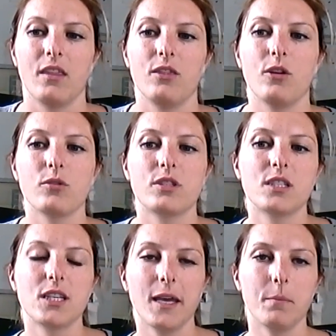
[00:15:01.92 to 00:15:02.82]
Those
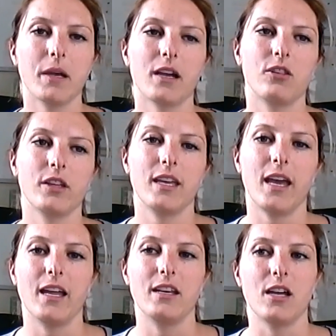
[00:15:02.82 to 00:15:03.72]
typically
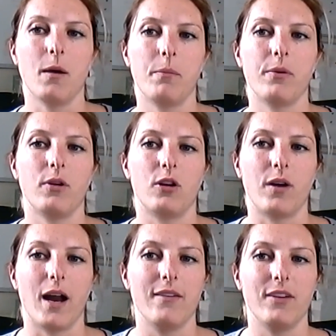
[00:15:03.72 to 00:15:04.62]
end up
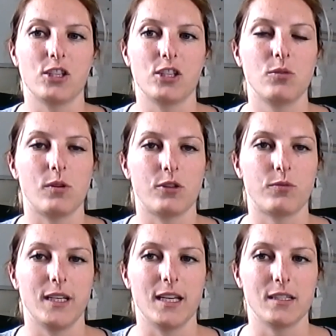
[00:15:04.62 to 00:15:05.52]
arriving 2 or
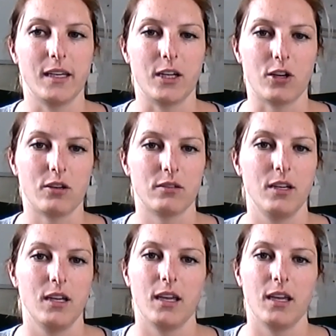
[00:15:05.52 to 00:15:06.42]
3 days later
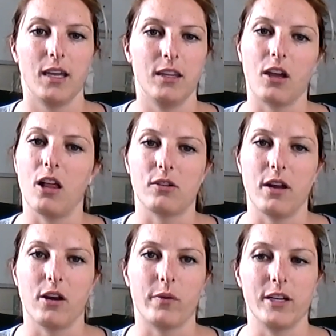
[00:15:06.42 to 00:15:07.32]
in the
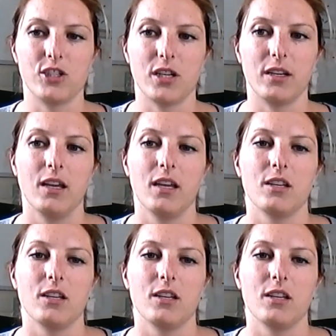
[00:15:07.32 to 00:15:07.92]
Colorado region.